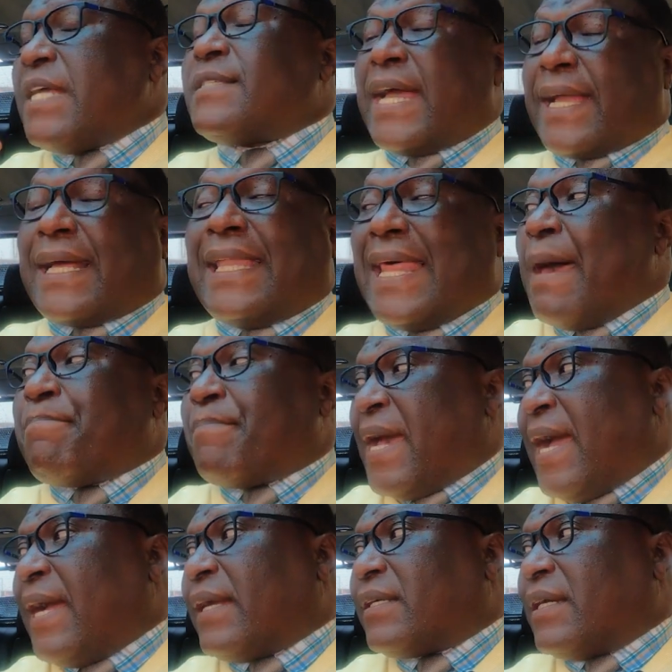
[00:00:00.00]
is I
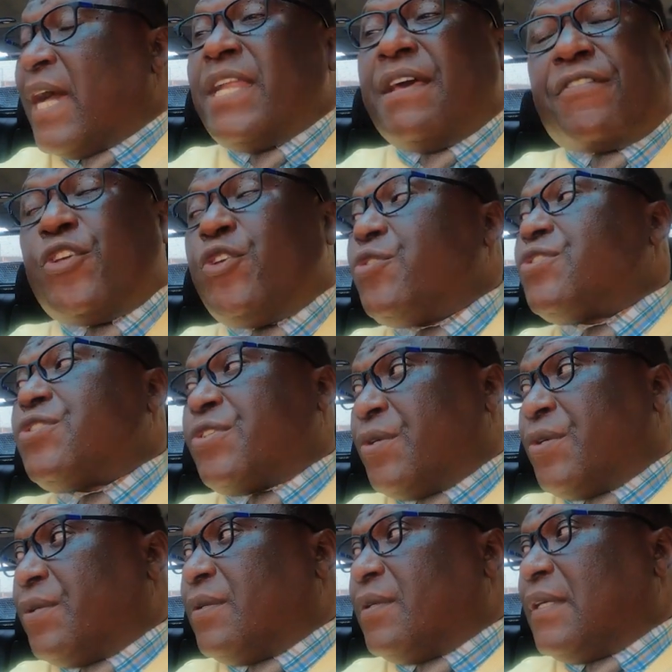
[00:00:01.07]
clap back. I never used
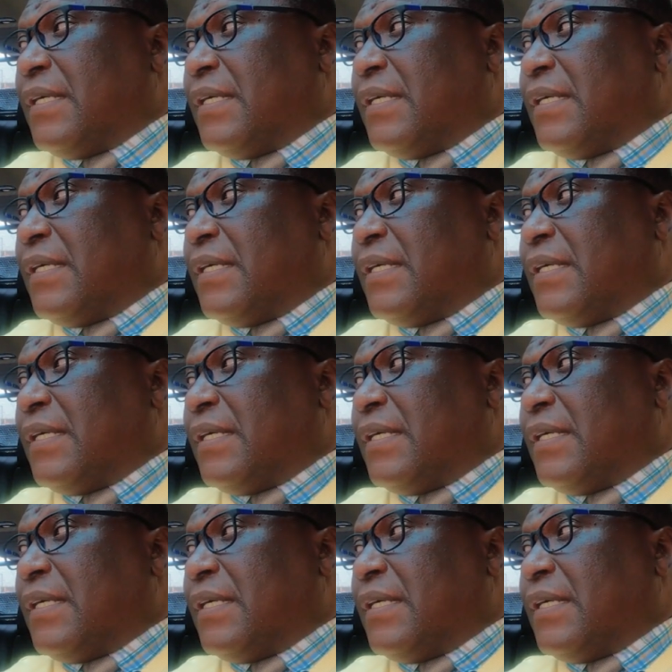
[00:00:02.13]
to.